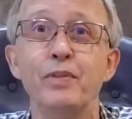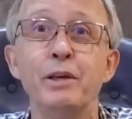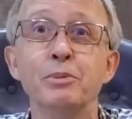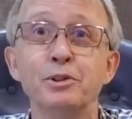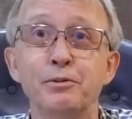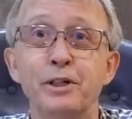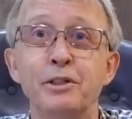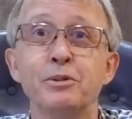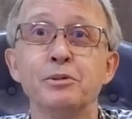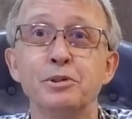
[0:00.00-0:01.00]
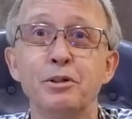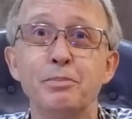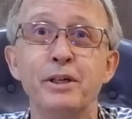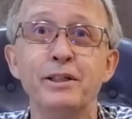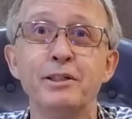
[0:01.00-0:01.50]
they modified the control
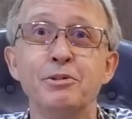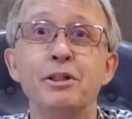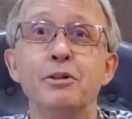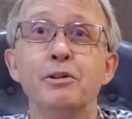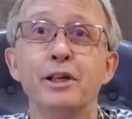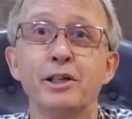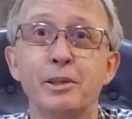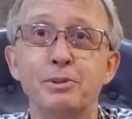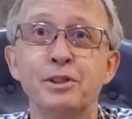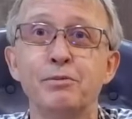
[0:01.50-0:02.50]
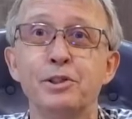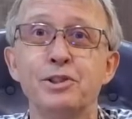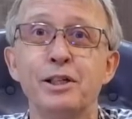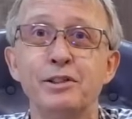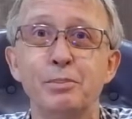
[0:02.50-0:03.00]
panel to include a caption for
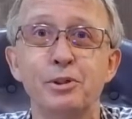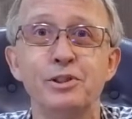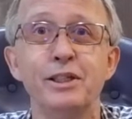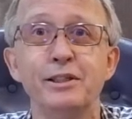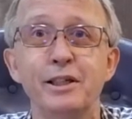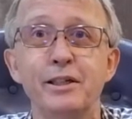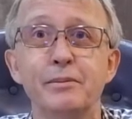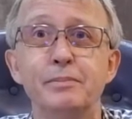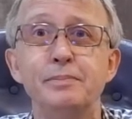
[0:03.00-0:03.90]
static port heating.